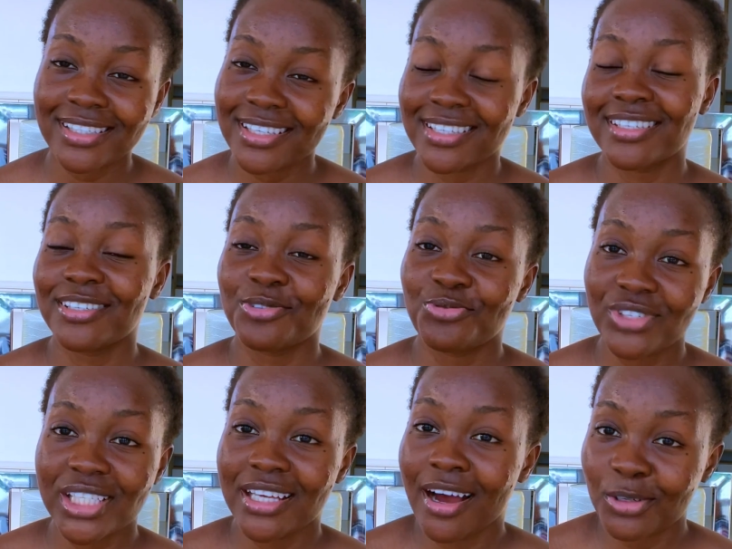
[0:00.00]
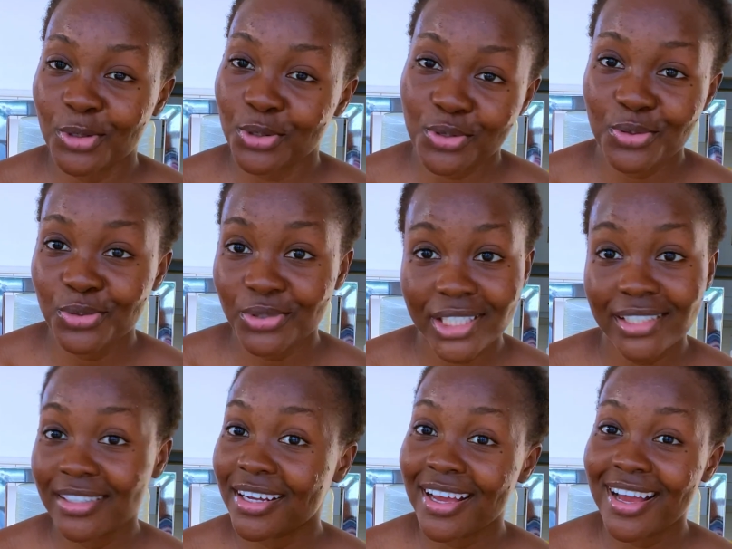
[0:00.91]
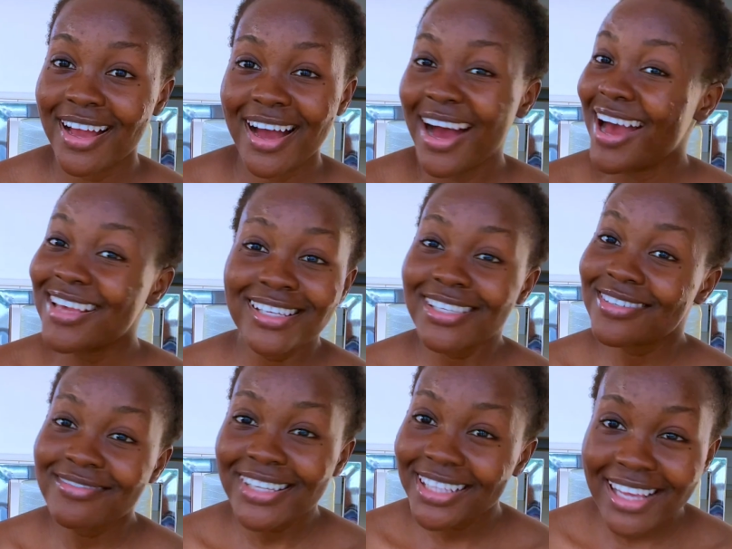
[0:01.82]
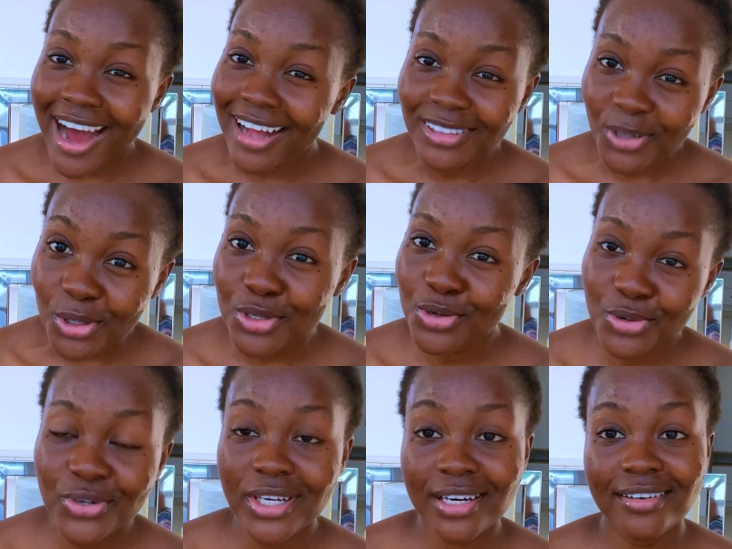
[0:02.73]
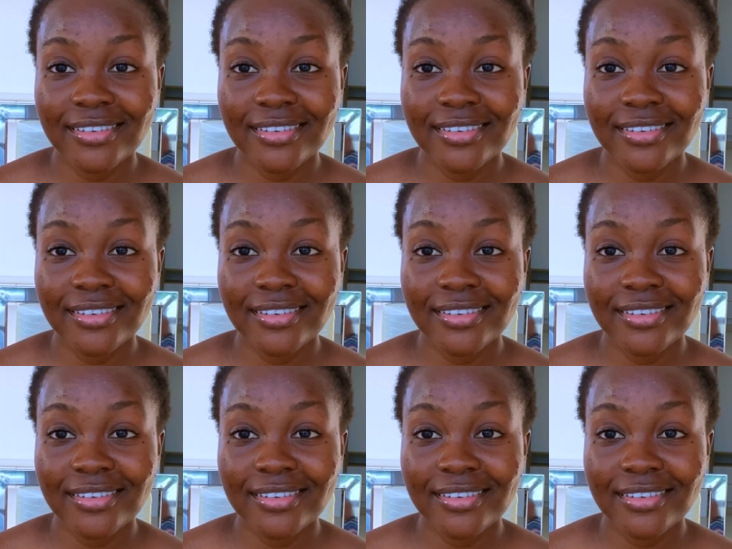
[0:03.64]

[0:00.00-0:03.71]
is this really adulthood? Is this really adulthood?